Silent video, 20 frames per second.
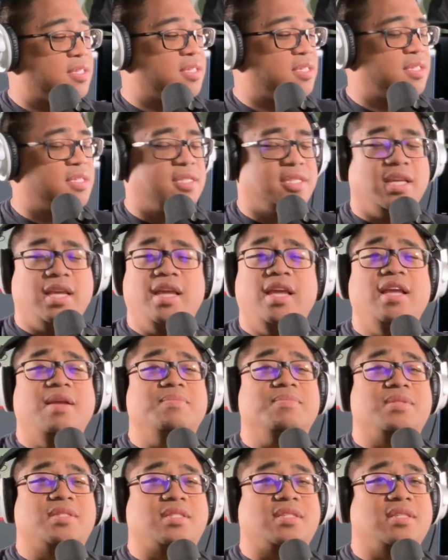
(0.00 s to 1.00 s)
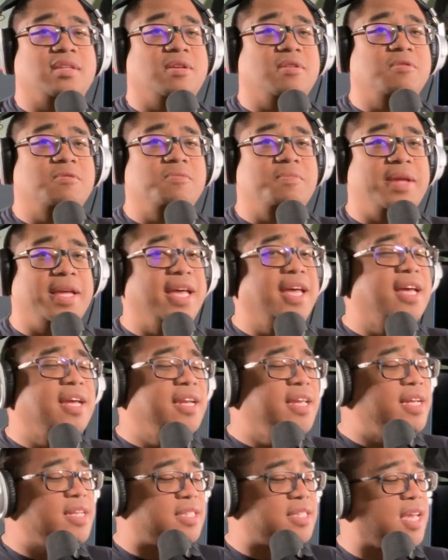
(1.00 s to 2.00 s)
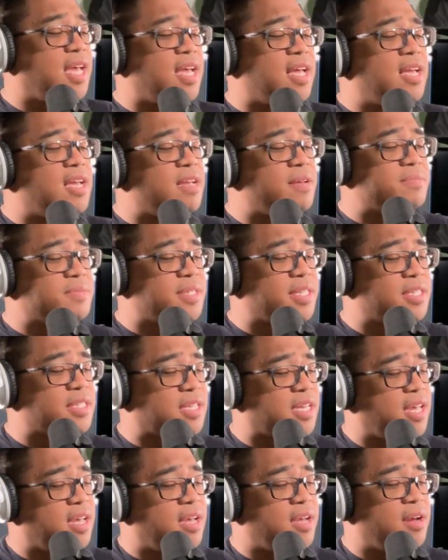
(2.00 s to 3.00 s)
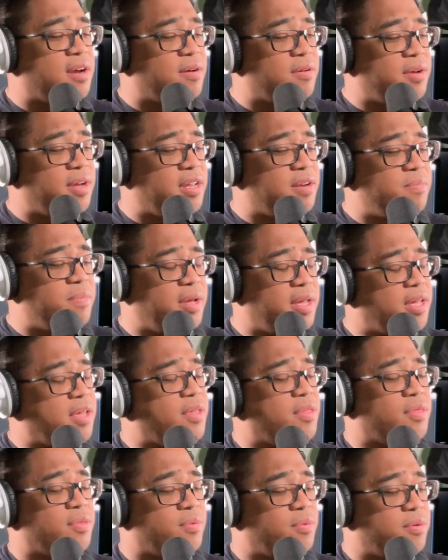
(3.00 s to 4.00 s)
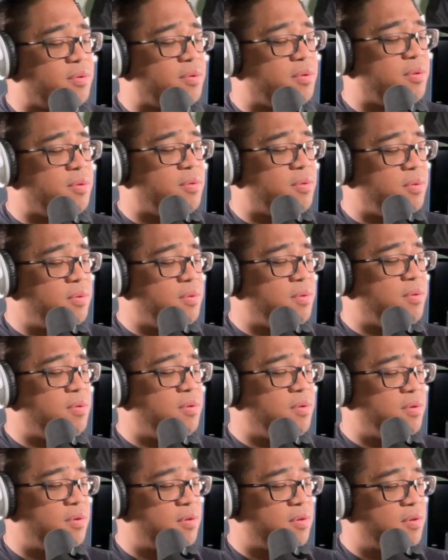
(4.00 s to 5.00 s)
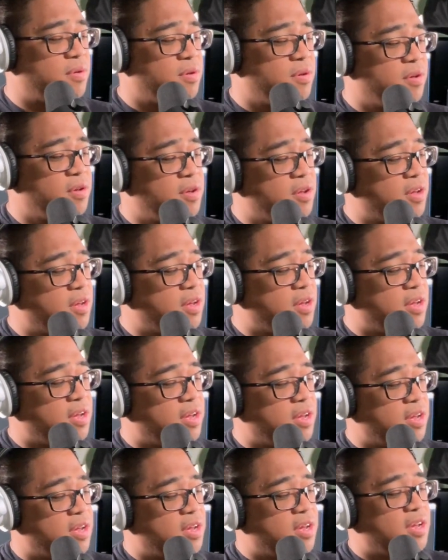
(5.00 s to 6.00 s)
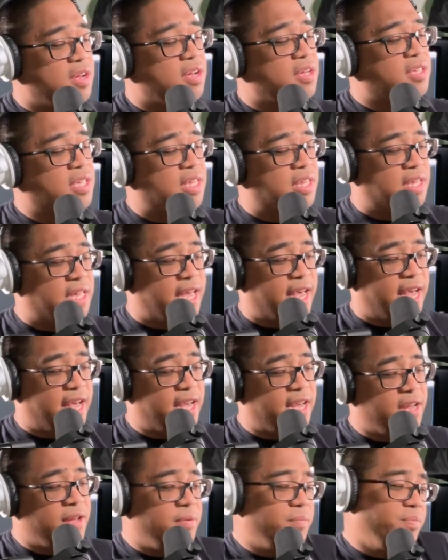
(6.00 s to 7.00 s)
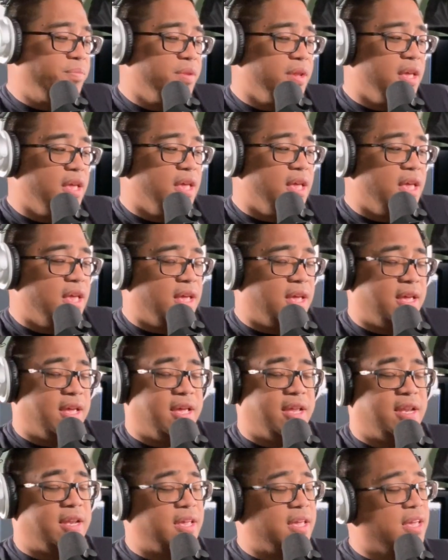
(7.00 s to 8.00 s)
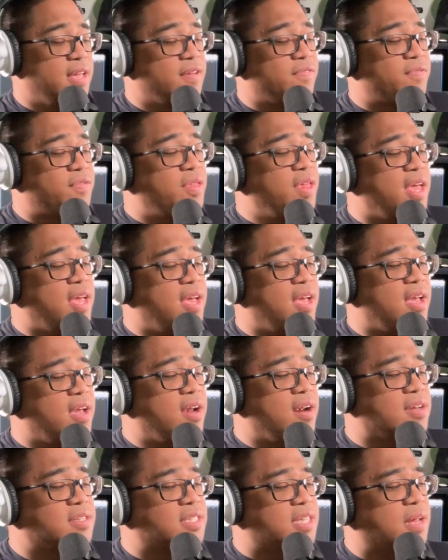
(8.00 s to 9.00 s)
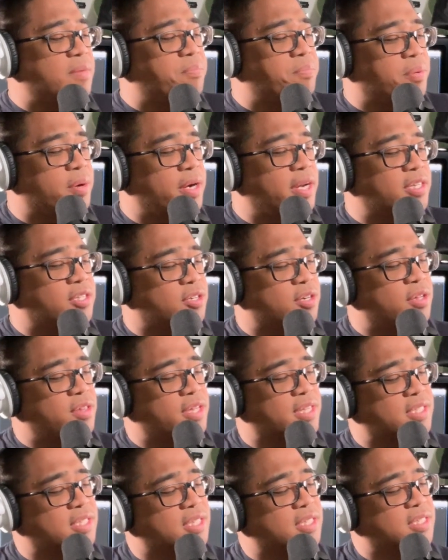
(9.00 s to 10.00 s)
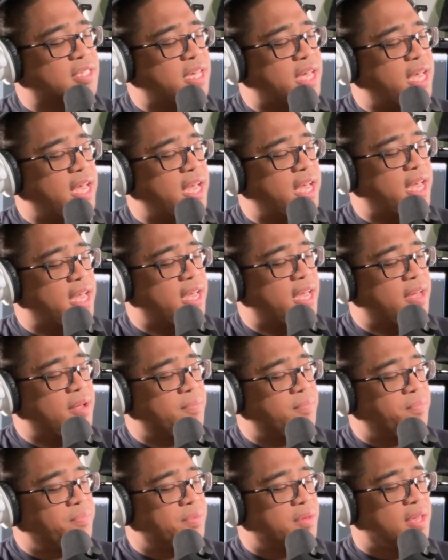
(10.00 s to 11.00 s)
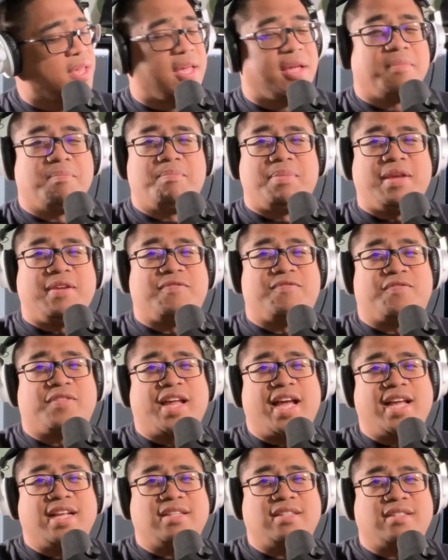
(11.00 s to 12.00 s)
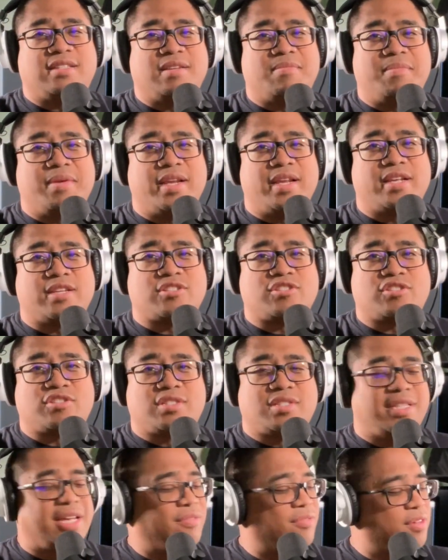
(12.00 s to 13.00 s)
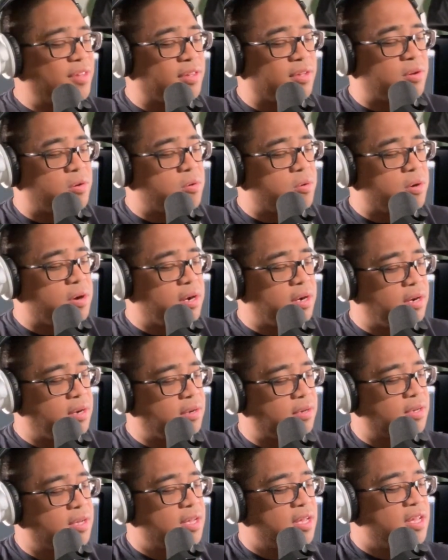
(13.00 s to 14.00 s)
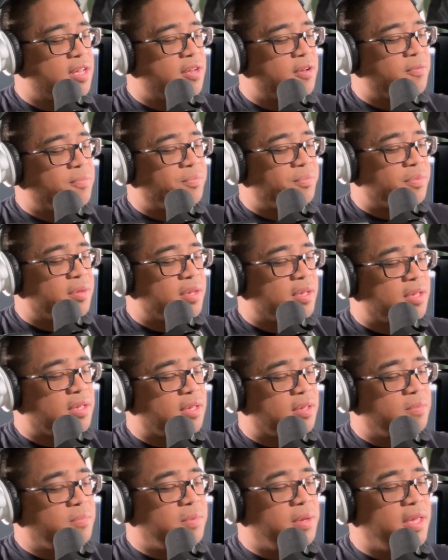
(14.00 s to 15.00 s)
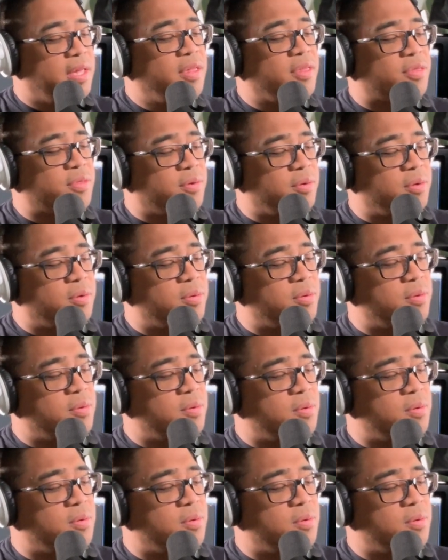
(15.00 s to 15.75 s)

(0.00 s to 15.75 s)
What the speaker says: Seems so many times he's carried me through. Then the A. And if there's, and I'm pretty sure this is a B flat diminished 7th chord. Me through.